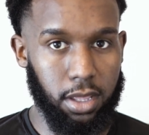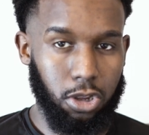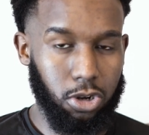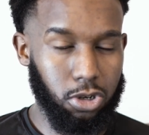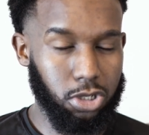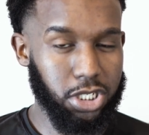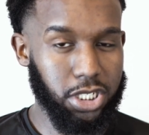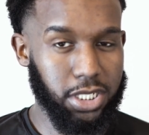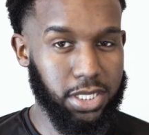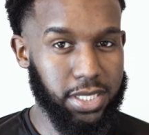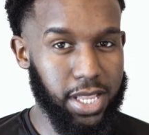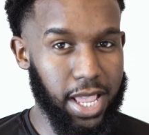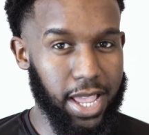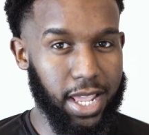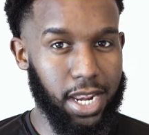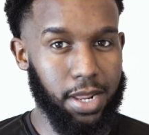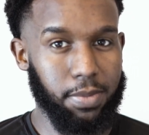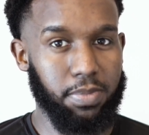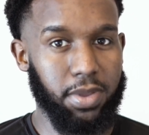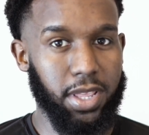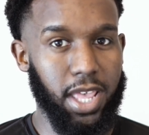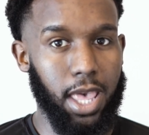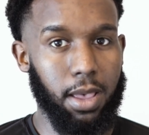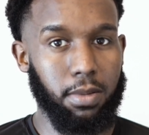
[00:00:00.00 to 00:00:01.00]
you're just not gonna
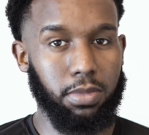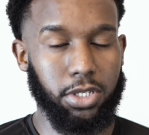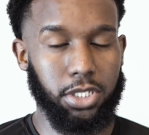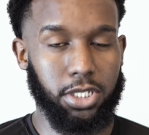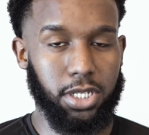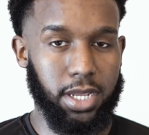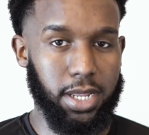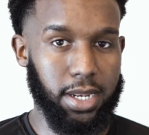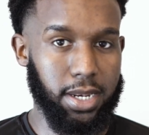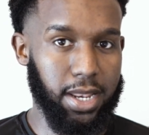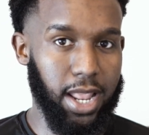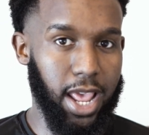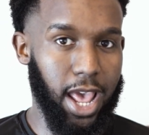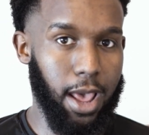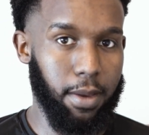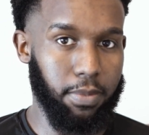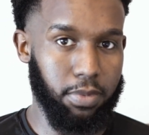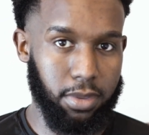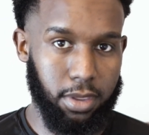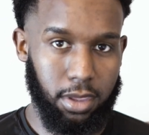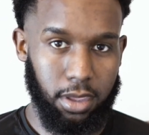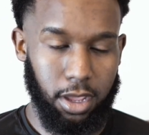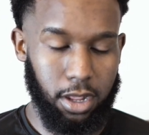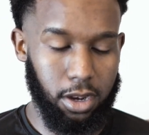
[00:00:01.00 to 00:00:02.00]
be able to
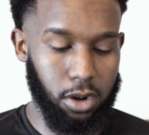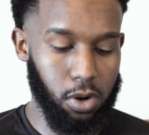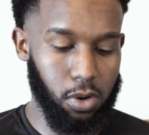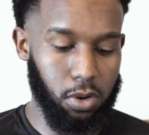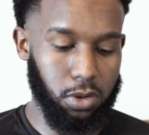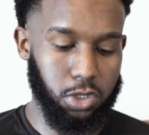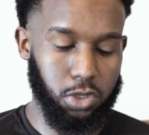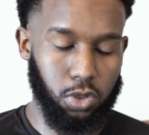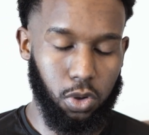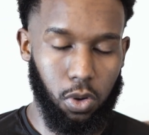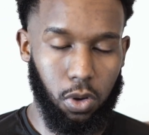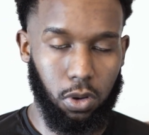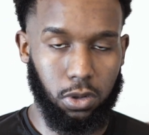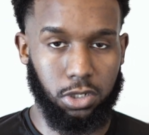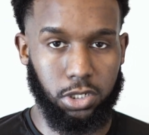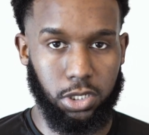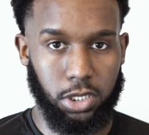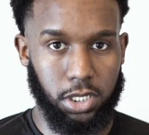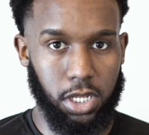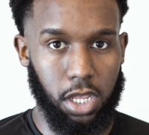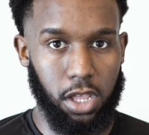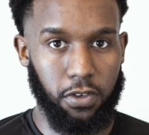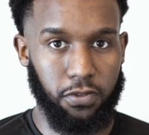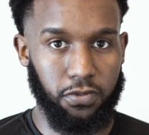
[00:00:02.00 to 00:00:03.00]
adapt in order to hold
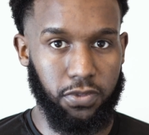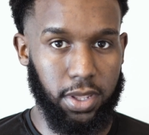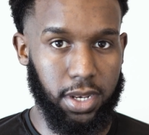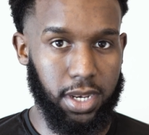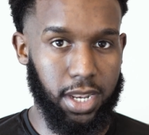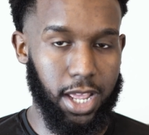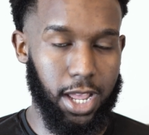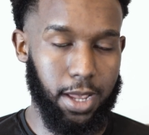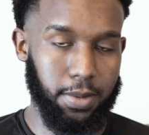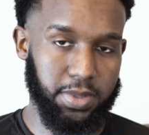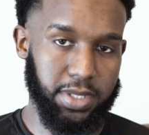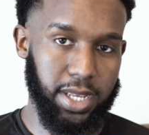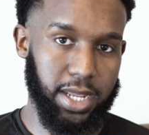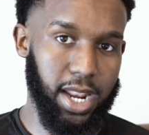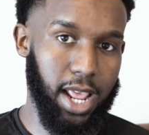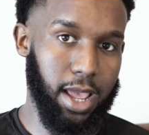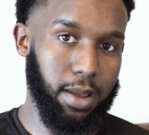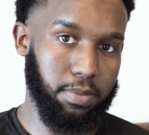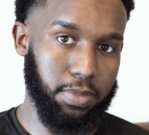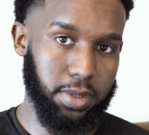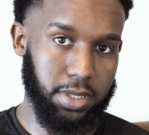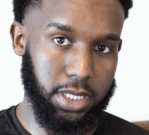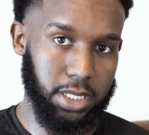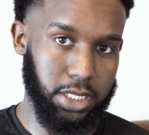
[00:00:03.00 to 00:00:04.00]
yourself in the upside down
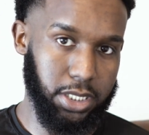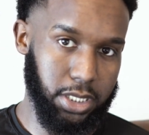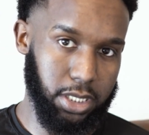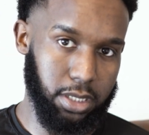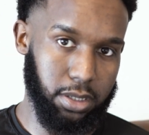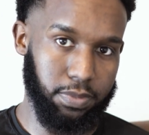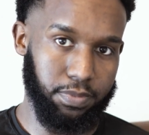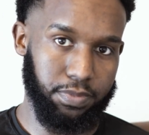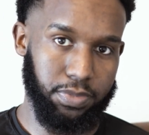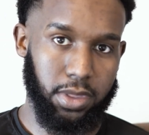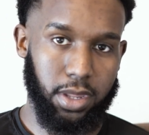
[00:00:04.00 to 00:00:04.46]
position.